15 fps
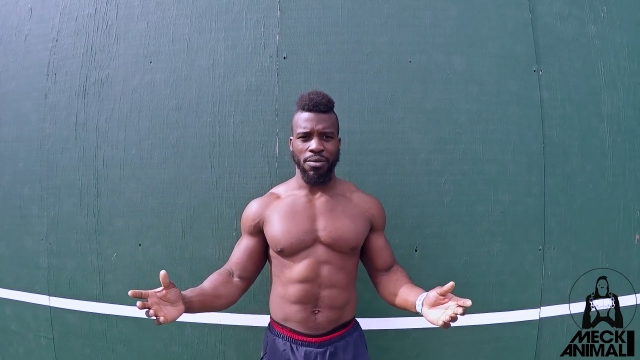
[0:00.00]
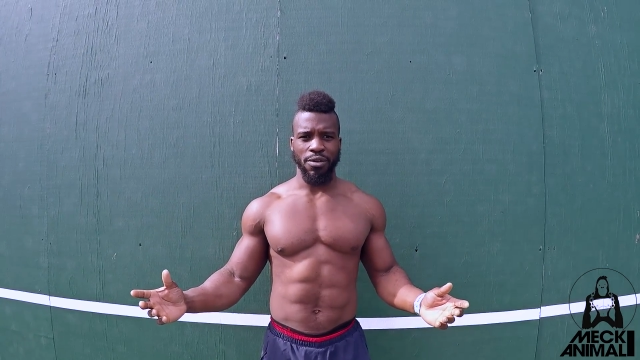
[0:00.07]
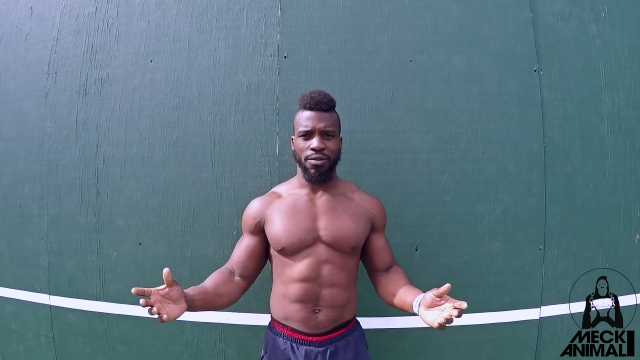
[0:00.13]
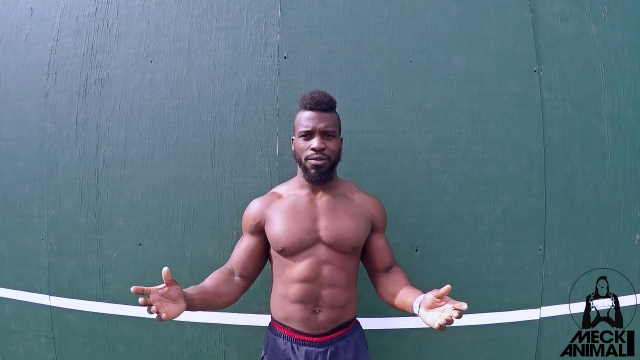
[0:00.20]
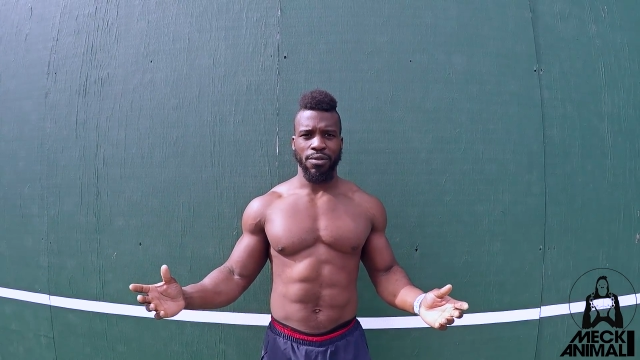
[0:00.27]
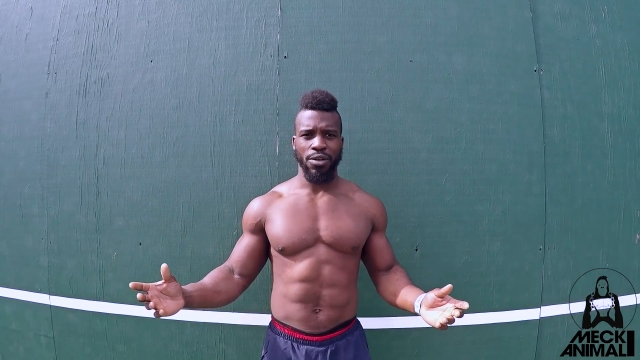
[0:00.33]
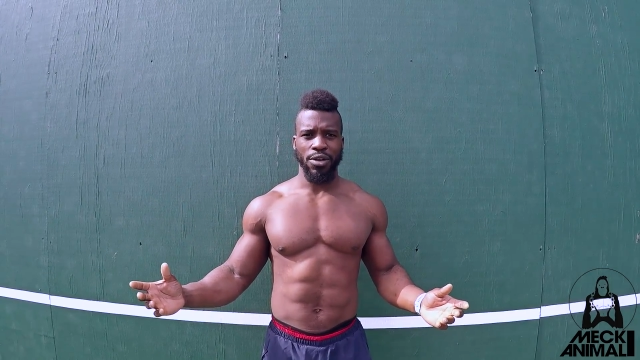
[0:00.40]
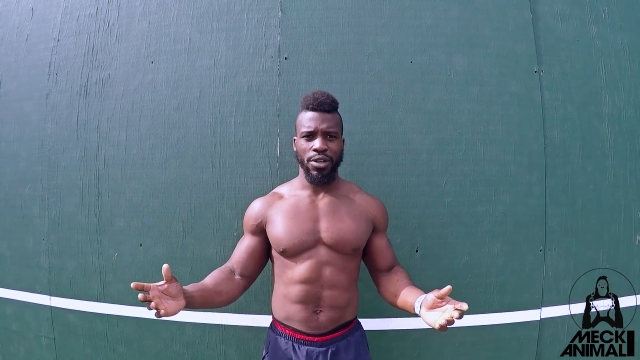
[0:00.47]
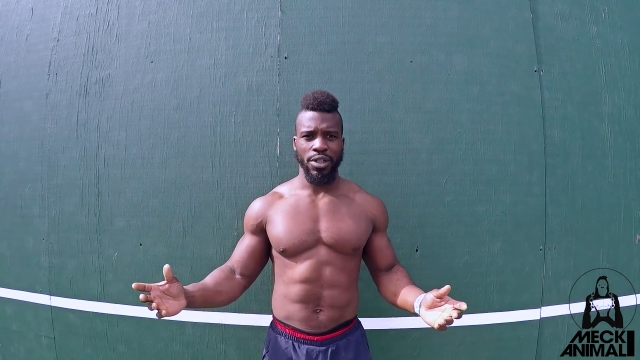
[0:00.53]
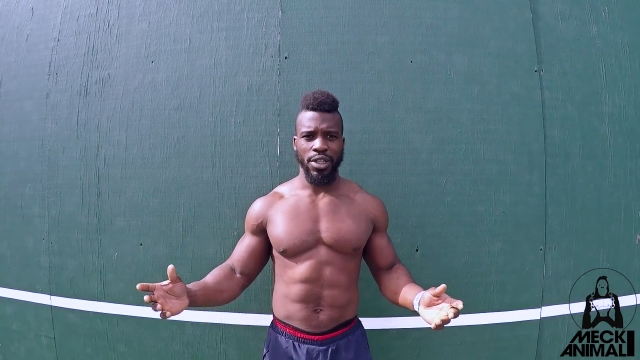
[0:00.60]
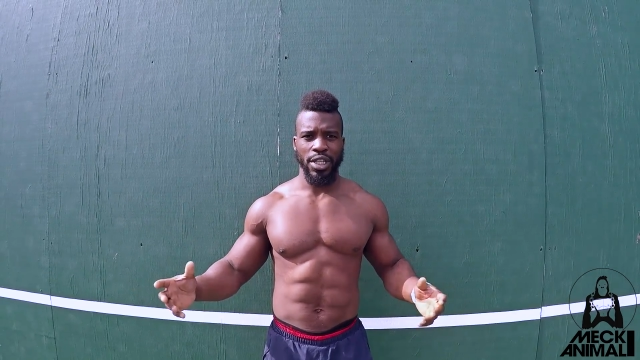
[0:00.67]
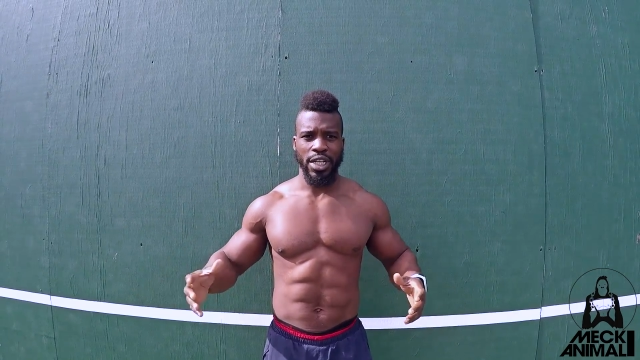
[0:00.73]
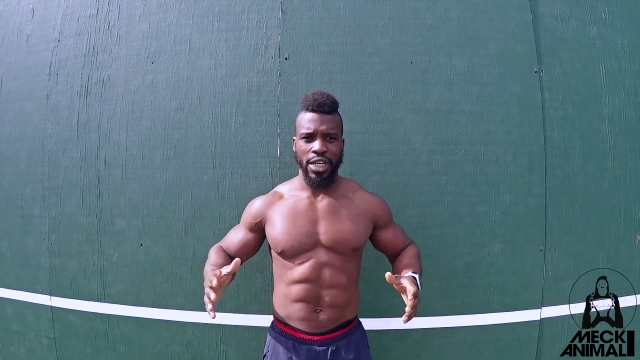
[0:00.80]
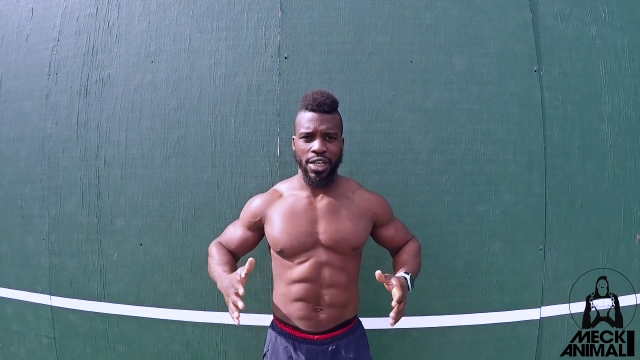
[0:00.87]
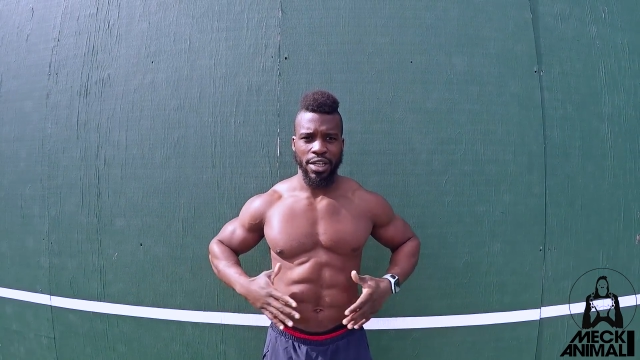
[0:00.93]
both worlds,
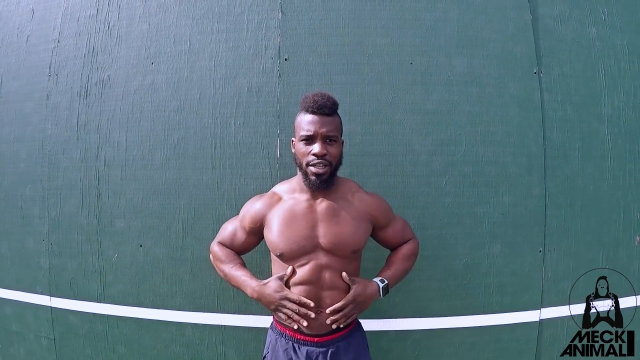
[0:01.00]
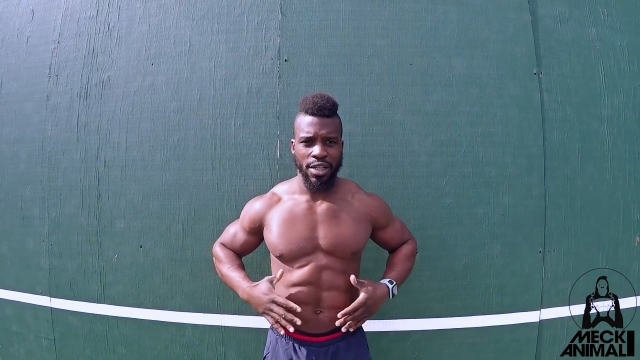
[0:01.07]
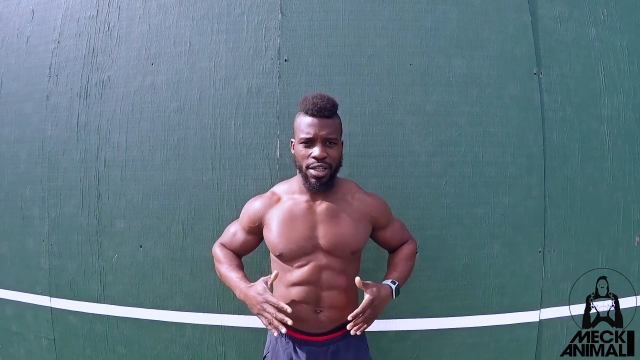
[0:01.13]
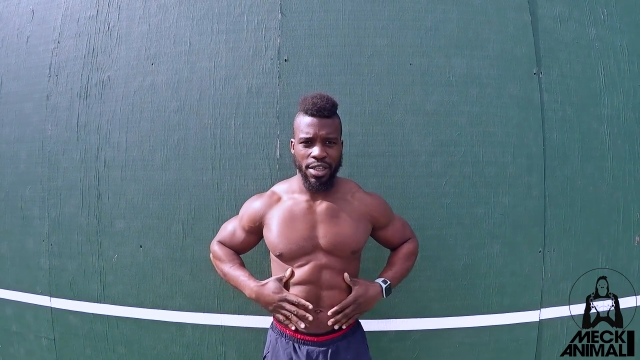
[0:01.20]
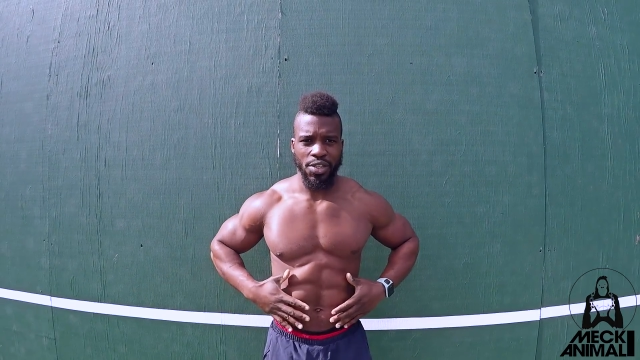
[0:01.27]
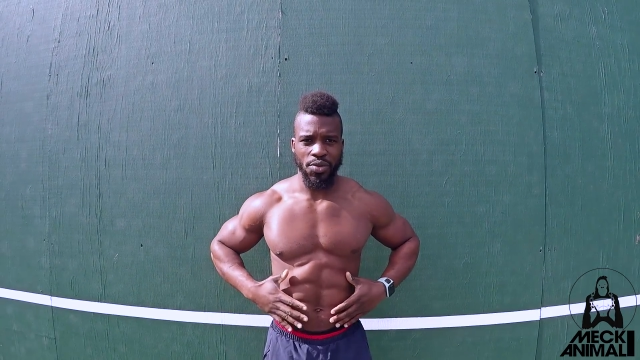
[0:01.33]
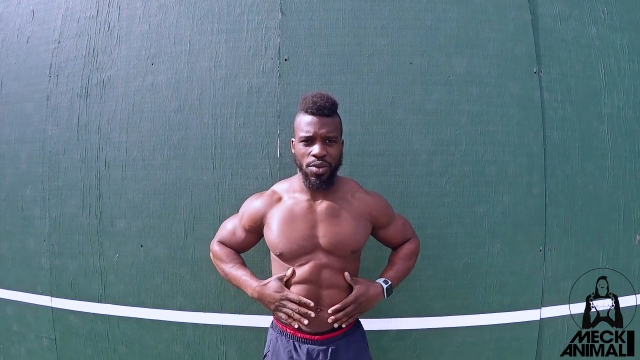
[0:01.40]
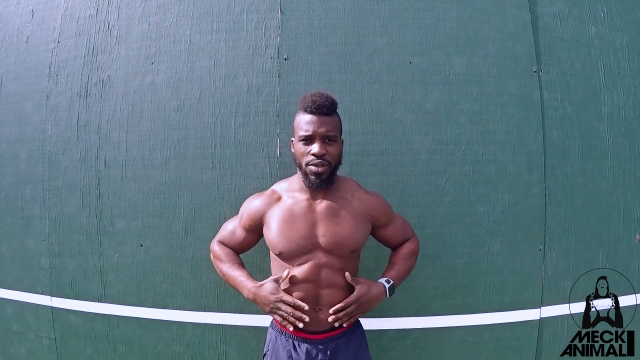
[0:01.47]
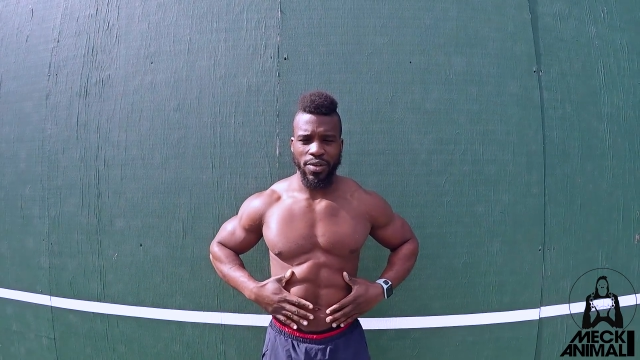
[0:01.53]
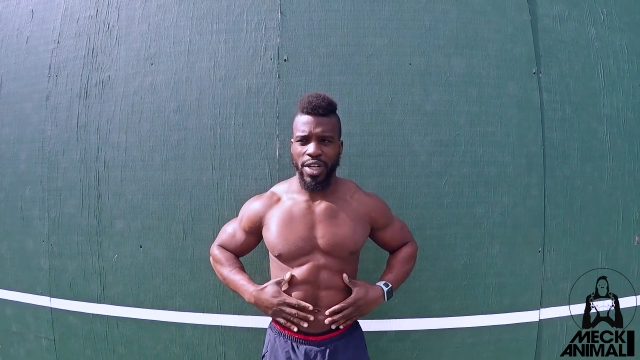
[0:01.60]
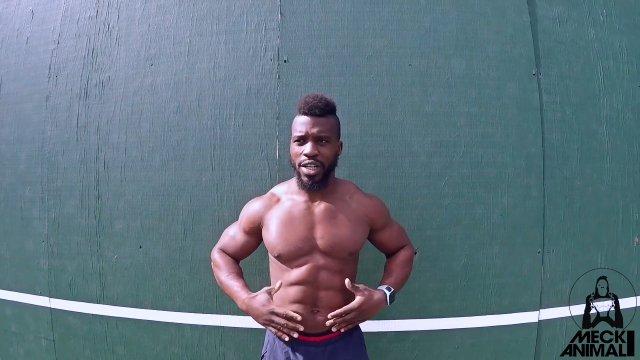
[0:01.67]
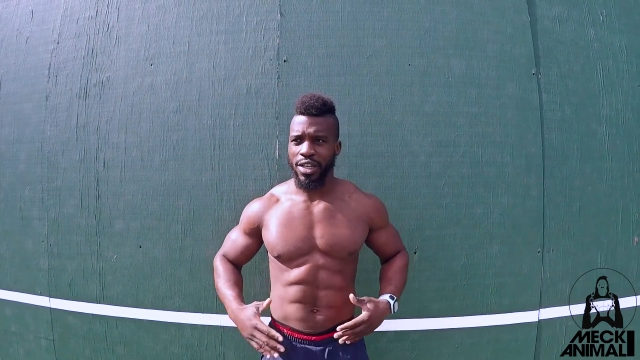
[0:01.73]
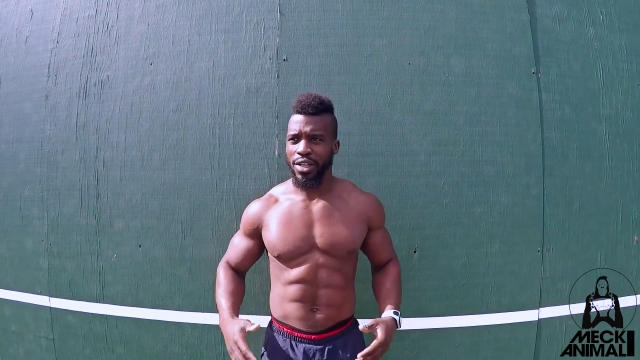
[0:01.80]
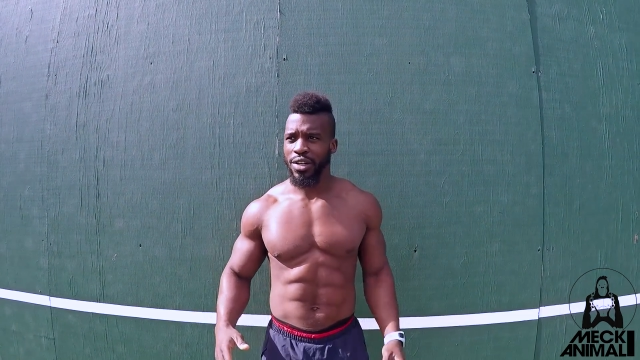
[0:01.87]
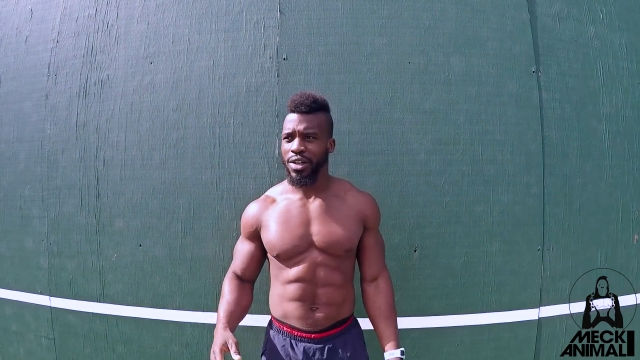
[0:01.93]
like this one
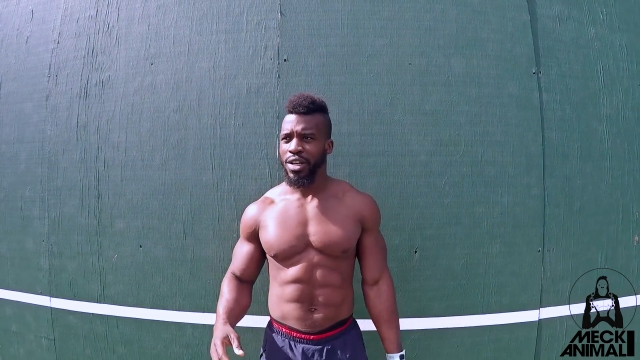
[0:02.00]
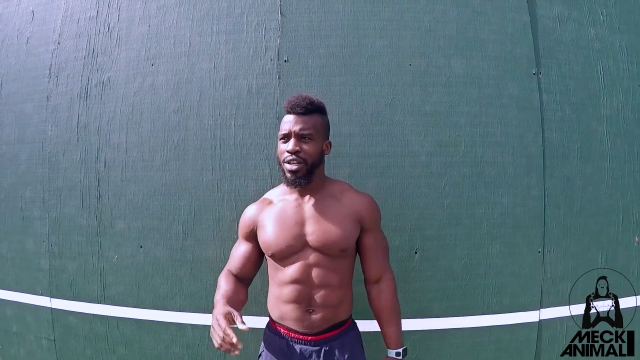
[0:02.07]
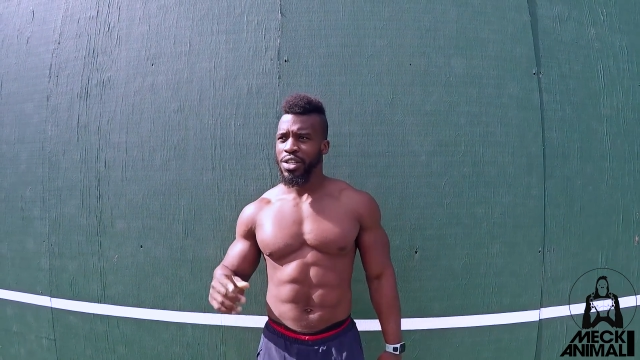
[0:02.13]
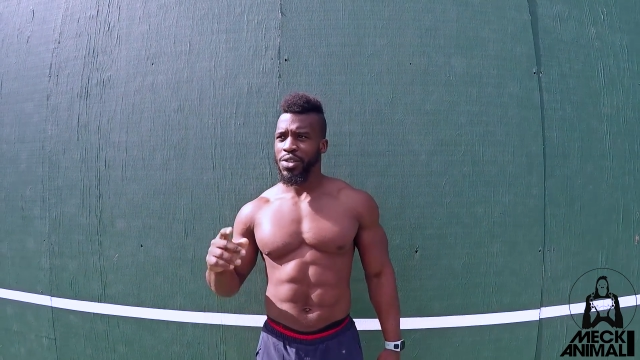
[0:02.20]
right here.